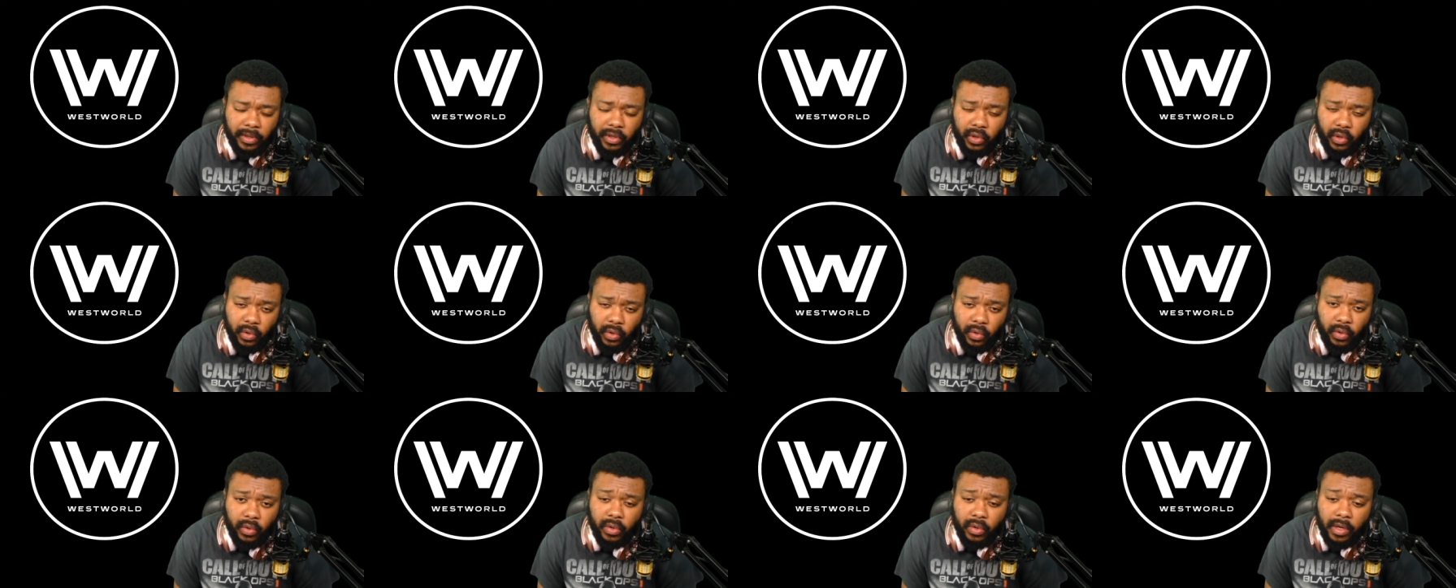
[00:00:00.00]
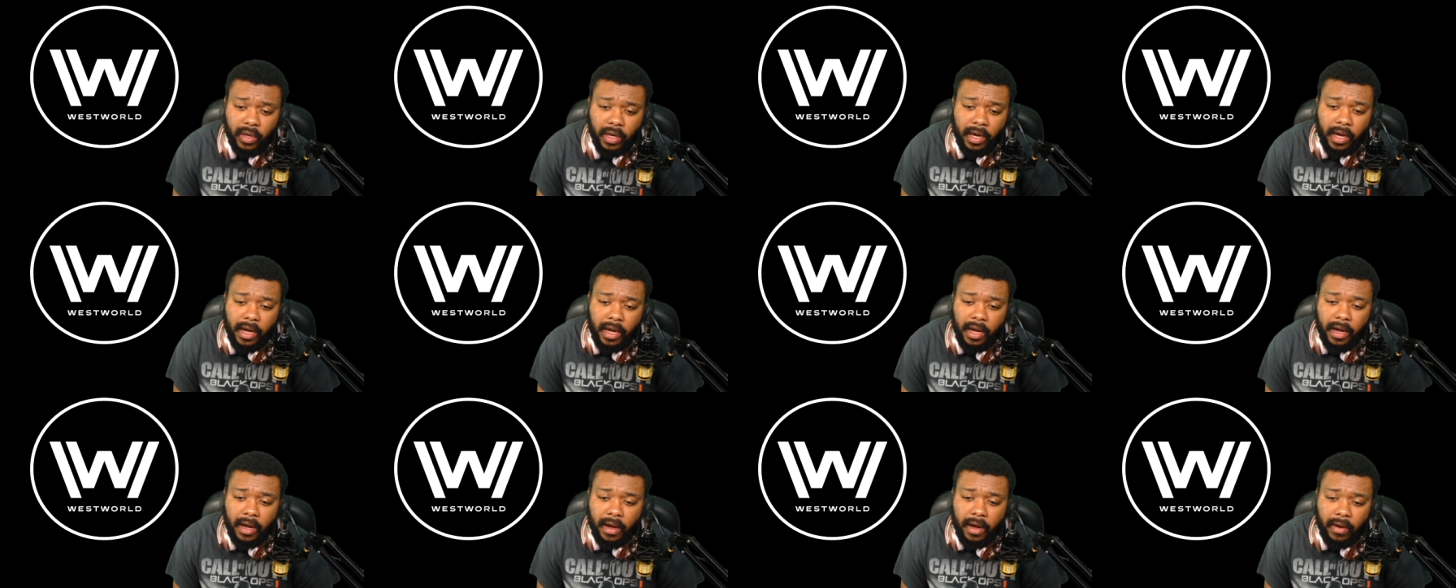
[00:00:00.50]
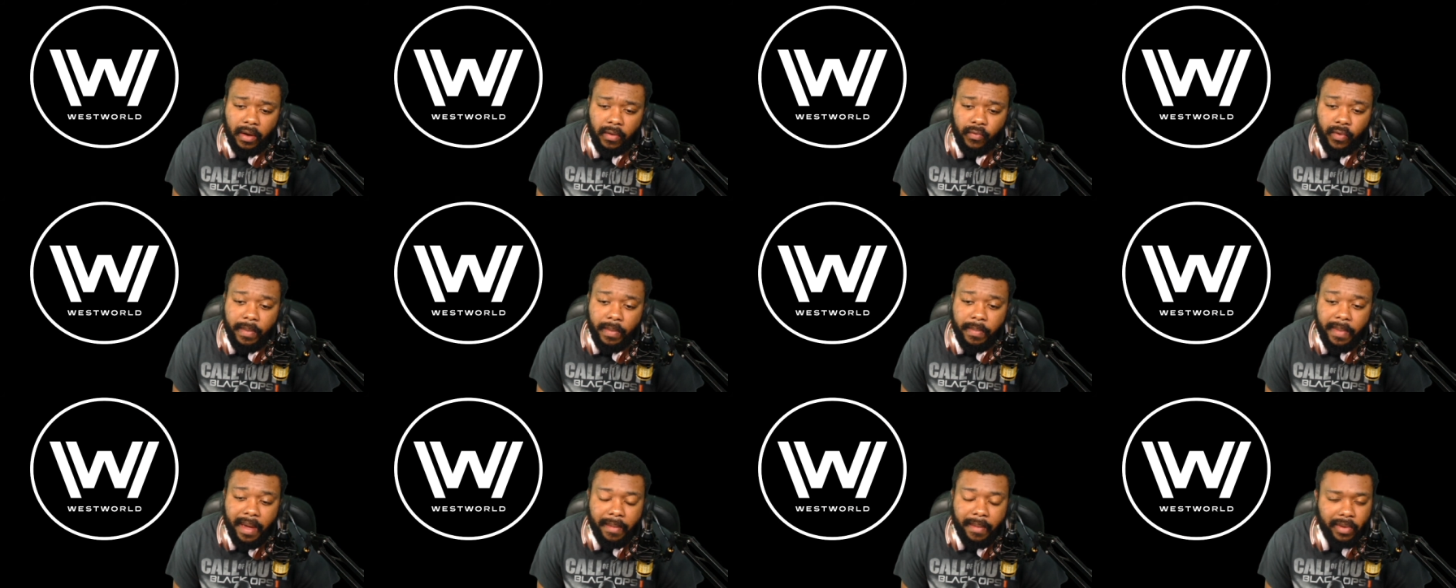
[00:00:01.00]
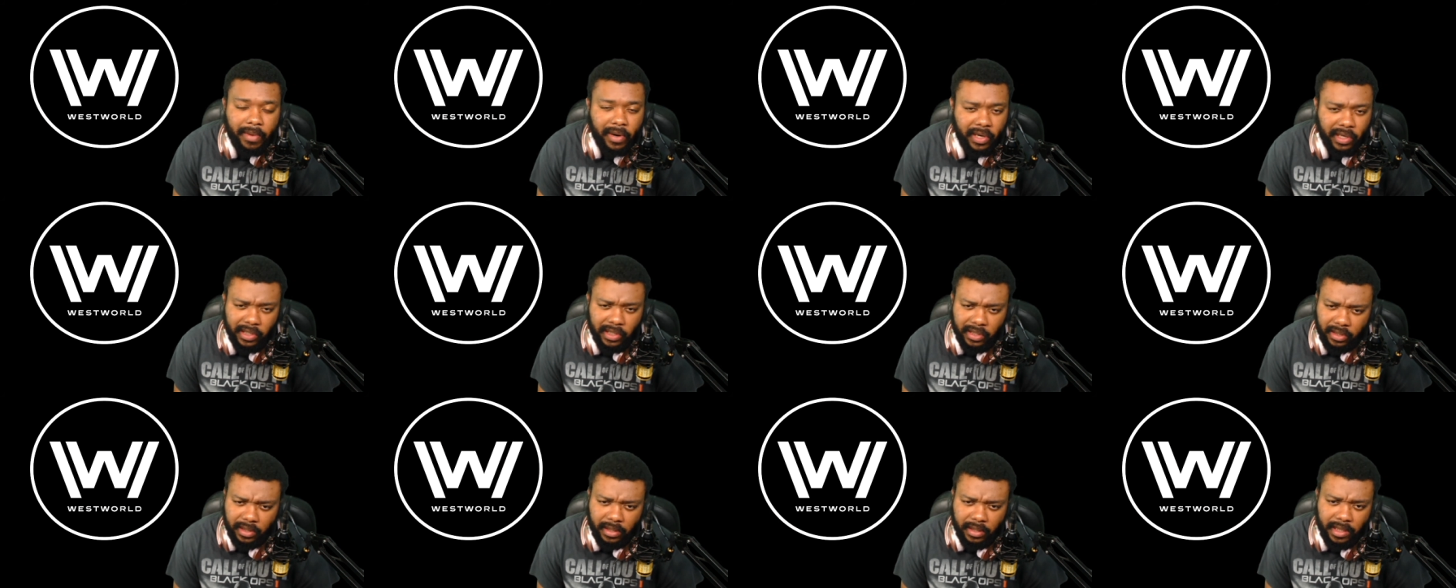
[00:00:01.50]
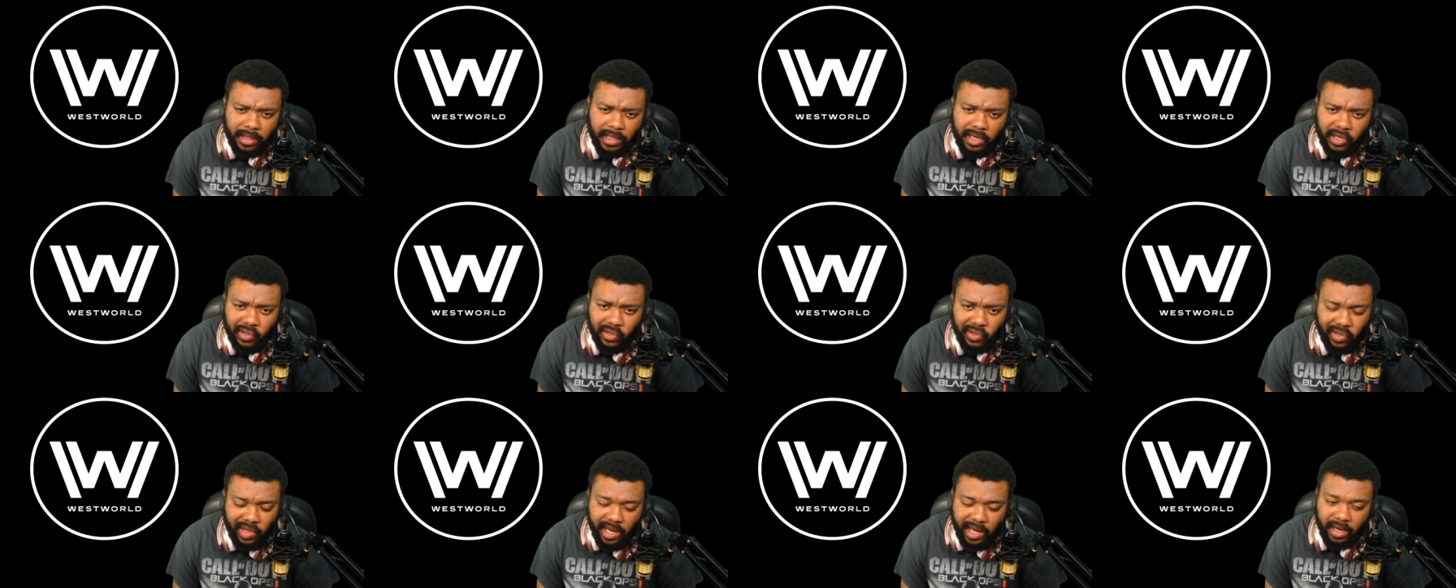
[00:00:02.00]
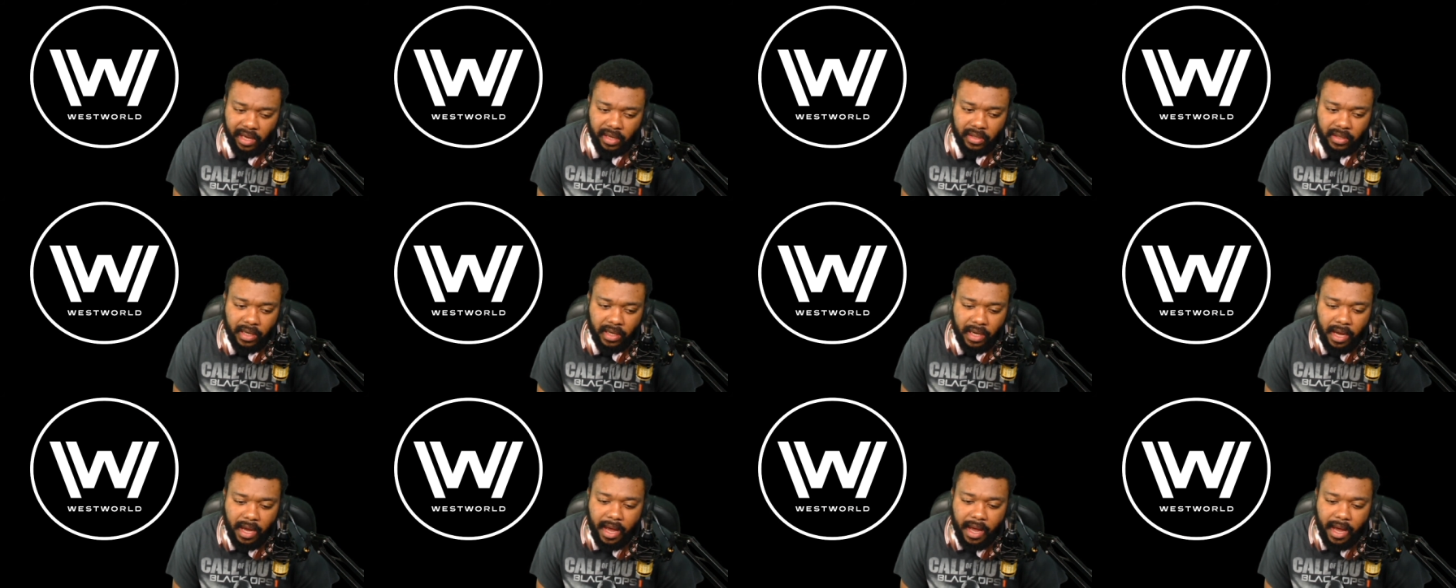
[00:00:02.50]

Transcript: to remember these things.